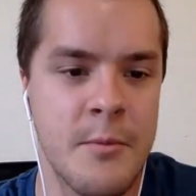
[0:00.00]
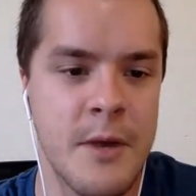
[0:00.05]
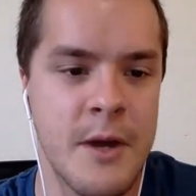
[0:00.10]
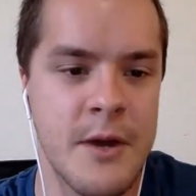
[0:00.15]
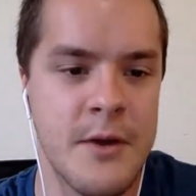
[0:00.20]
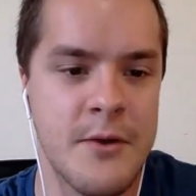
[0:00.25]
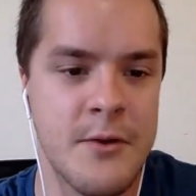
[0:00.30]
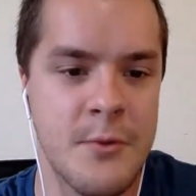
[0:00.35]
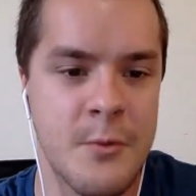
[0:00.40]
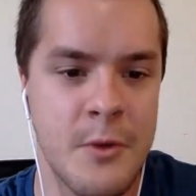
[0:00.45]

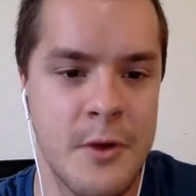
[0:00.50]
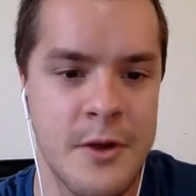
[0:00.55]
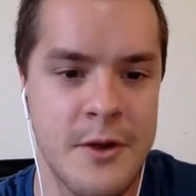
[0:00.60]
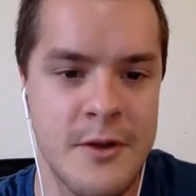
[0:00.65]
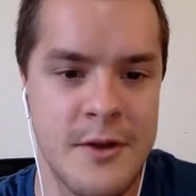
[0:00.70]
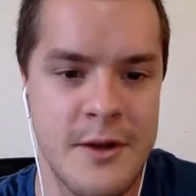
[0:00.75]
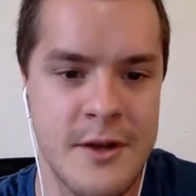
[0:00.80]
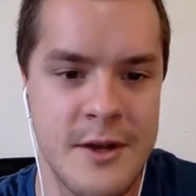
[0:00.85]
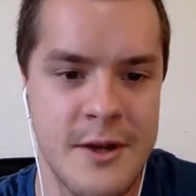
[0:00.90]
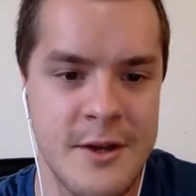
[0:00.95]
just
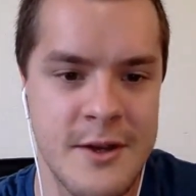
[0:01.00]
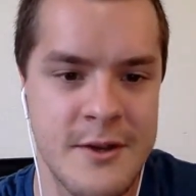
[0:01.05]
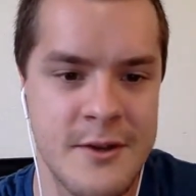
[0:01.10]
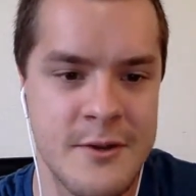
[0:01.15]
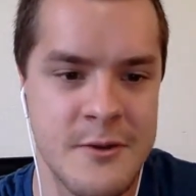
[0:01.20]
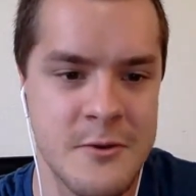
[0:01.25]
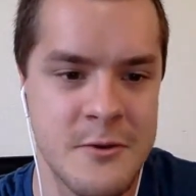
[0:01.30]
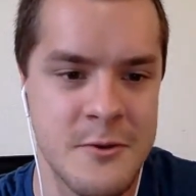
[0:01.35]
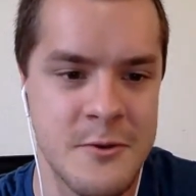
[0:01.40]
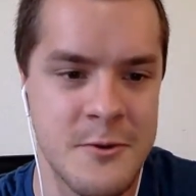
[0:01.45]
wanted to get
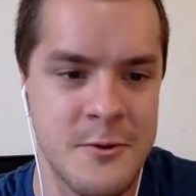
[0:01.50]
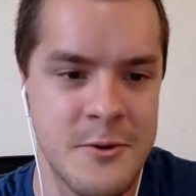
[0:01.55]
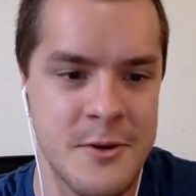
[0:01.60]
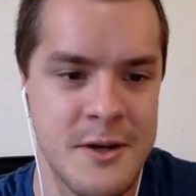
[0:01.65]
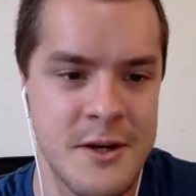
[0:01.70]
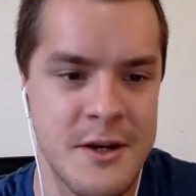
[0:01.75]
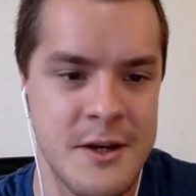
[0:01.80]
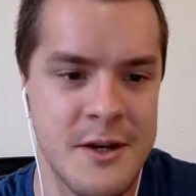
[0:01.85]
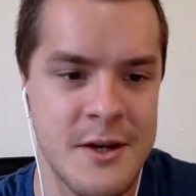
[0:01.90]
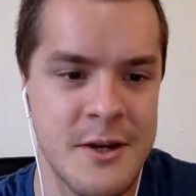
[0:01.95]

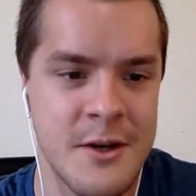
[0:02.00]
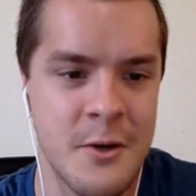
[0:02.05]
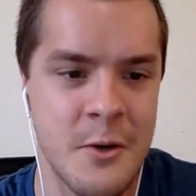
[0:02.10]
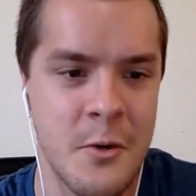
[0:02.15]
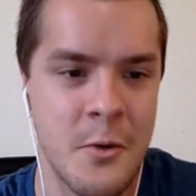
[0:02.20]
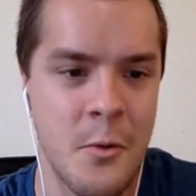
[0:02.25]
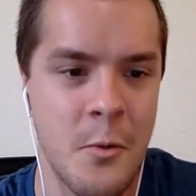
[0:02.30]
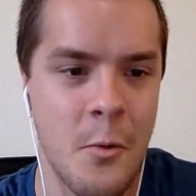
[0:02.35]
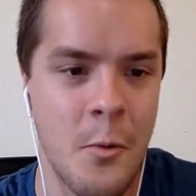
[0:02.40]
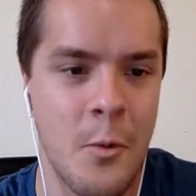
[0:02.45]
to
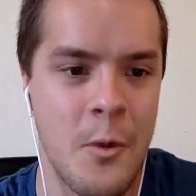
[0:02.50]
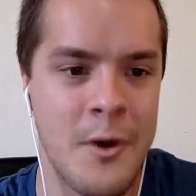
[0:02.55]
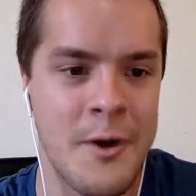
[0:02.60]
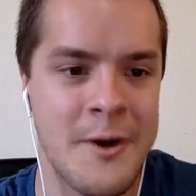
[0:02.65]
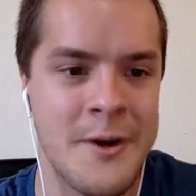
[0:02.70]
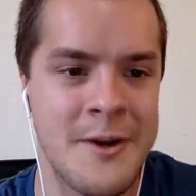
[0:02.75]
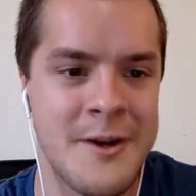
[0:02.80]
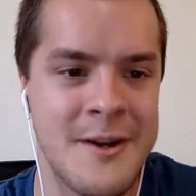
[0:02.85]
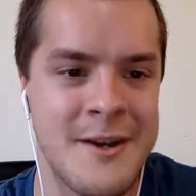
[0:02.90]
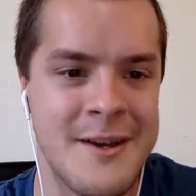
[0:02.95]

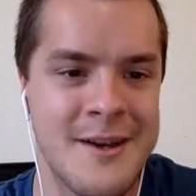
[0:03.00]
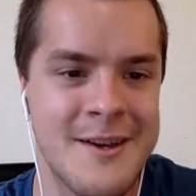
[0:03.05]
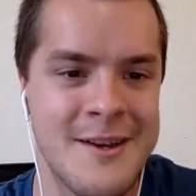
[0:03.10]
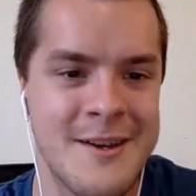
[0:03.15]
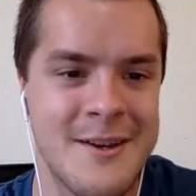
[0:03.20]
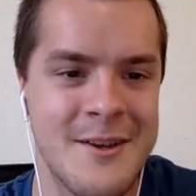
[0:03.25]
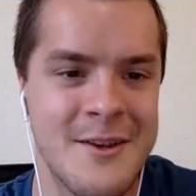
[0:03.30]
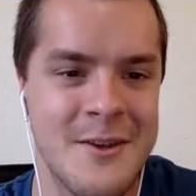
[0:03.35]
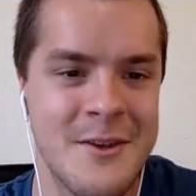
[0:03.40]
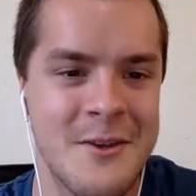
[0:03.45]
one
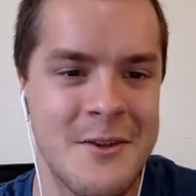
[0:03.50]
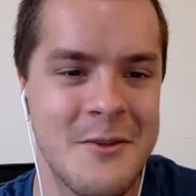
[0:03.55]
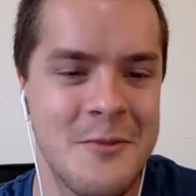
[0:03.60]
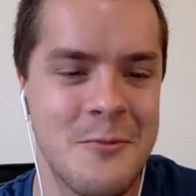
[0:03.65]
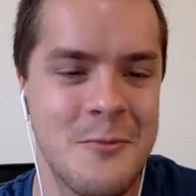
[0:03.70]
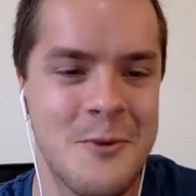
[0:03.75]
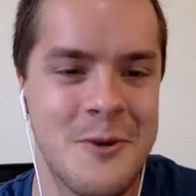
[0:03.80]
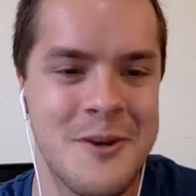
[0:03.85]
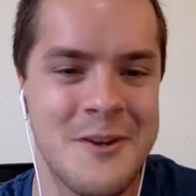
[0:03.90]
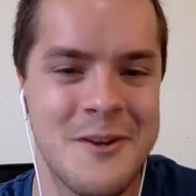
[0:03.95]

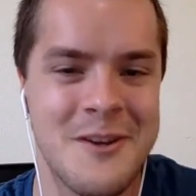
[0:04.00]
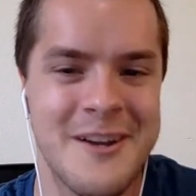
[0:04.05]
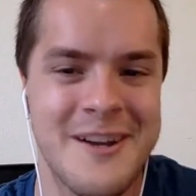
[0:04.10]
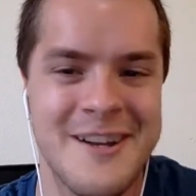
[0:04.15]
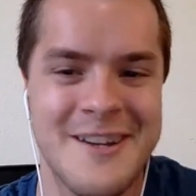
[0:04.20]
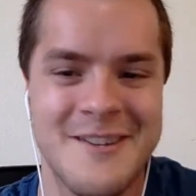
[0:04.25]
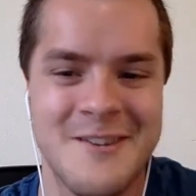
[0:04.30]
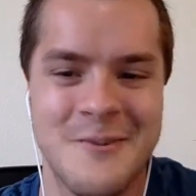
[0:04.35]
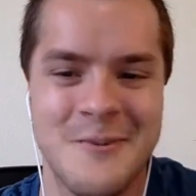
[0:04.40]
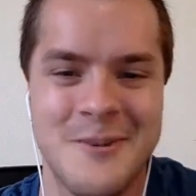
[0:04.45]

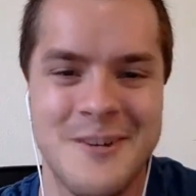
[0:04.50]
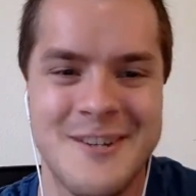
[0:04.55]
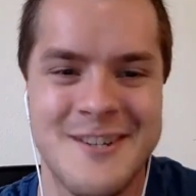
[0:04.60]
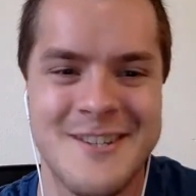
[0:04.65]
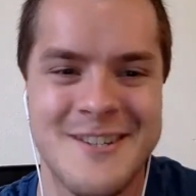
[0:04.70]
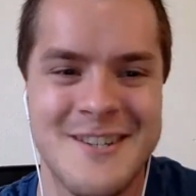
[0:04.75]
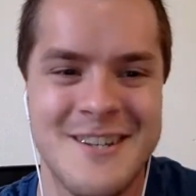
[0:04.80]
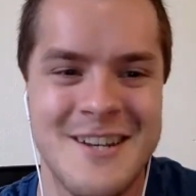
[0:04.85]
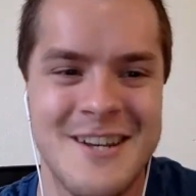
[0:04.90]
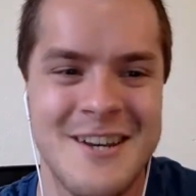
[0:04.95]
last
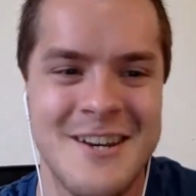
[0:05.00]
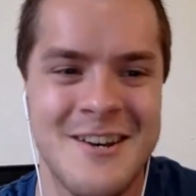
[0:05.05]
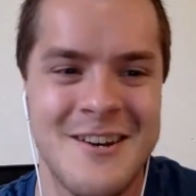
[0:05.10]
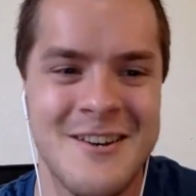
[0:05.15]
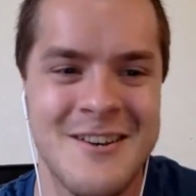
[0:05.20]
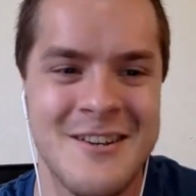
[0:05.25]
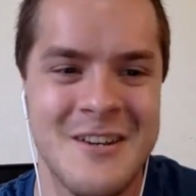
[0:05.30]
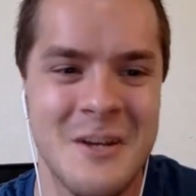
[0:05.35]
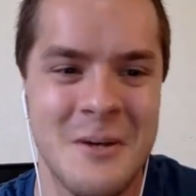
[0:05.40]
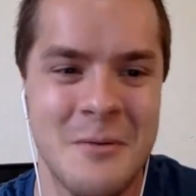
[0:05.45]
question
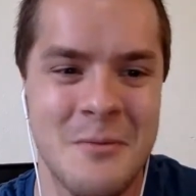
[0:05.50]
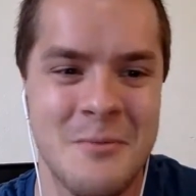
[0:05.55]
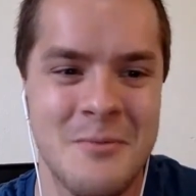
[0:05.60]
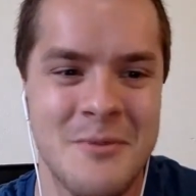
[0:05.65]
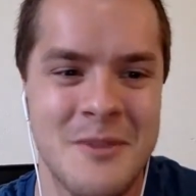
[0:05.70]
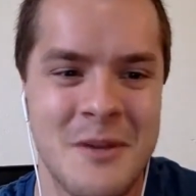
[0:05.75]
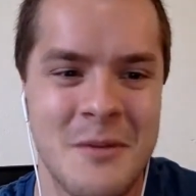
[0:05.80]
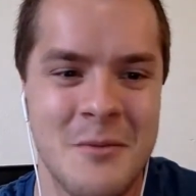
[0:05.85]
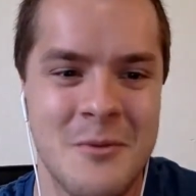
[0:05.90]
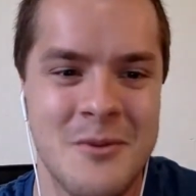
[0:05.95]
here that
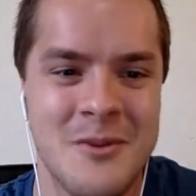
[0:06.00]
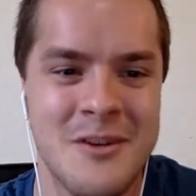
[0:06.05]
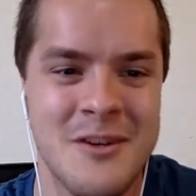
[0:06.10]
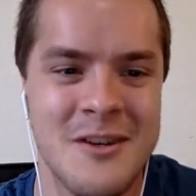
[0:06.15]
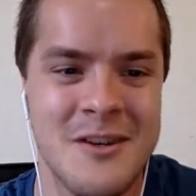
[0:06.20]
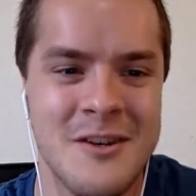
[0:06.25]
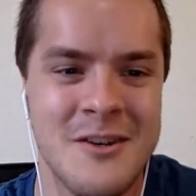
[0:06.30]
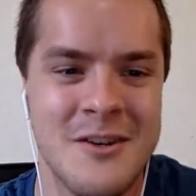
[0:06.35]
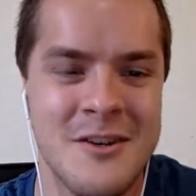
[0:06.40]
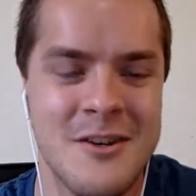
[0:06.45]
I'm
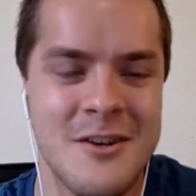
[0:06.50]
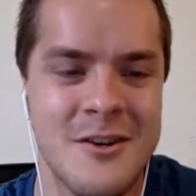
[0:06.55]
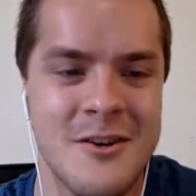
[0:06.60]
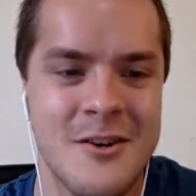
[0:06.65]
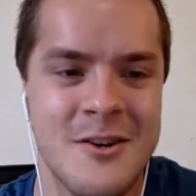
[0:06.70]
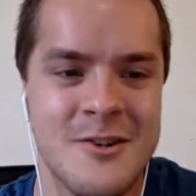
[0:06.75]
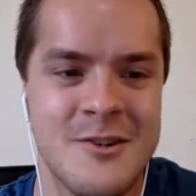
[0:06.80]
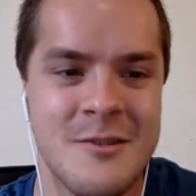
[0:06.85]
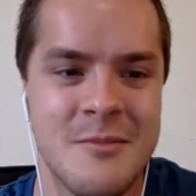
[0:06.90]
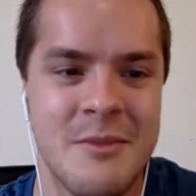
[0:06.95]
really
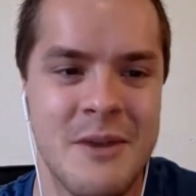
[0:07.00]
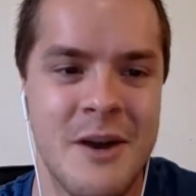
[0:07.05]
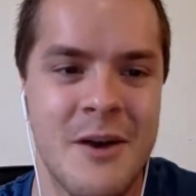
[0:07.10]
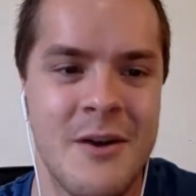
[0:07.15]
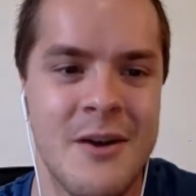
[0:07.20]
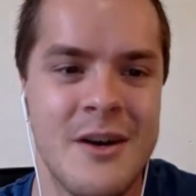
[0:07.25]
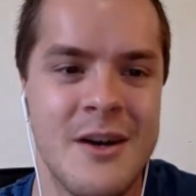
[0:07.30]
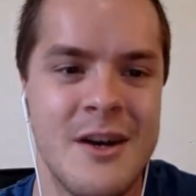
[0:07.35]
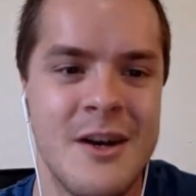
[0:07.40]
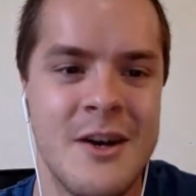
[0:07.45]
curious
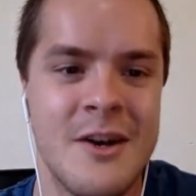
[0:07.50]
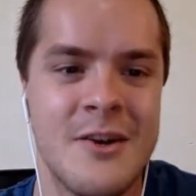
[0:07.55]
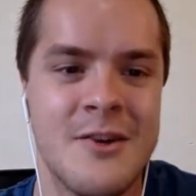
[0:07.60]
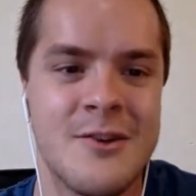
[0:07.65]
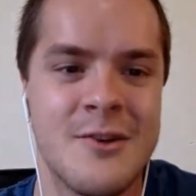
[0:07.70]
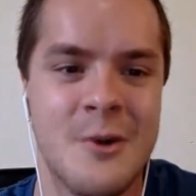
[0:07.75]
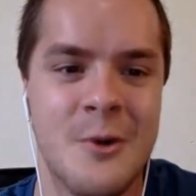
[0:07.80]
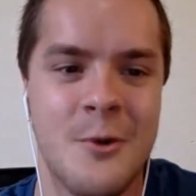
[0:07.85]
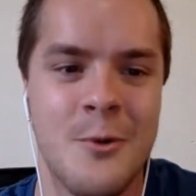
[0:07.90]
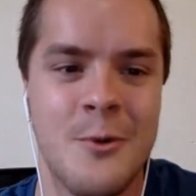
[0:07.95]
about.
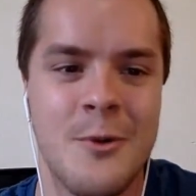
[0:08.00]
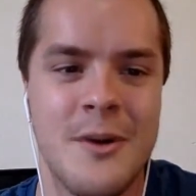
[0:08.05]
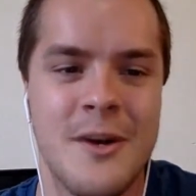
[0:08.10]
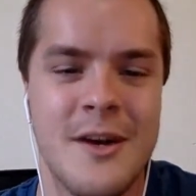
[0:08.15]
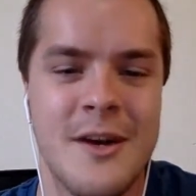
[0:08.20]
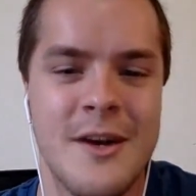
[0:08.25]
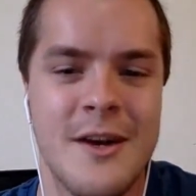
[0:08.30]
So,